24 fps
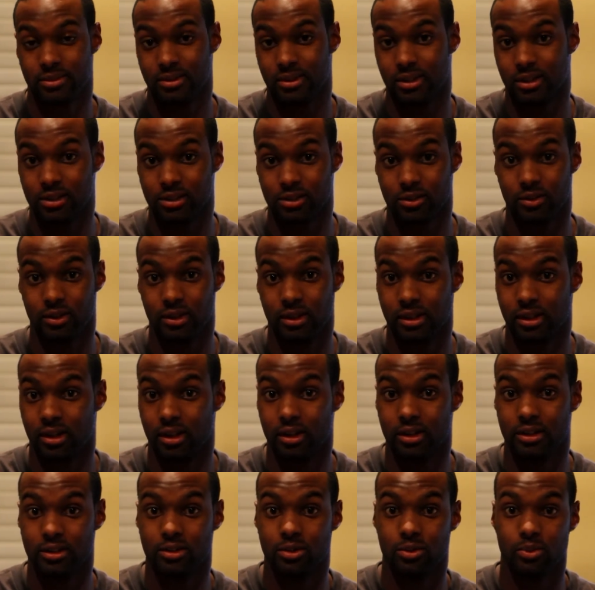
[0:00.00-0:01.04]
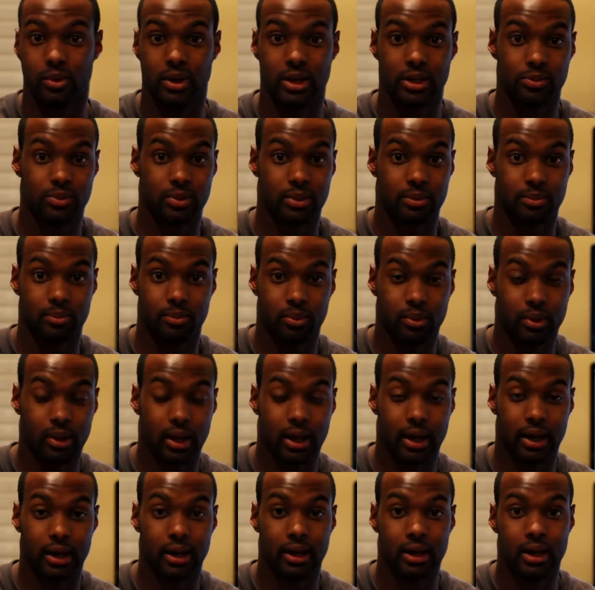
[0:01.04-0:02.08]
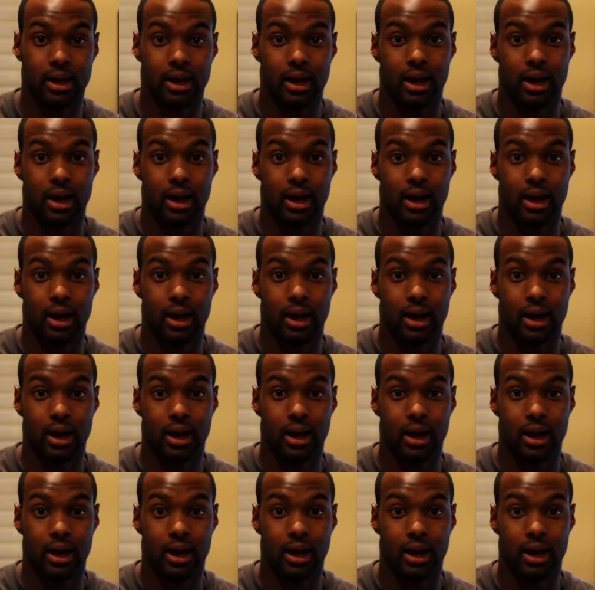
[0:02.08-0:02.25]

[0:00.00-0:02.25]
Those are really the only two ways we can play.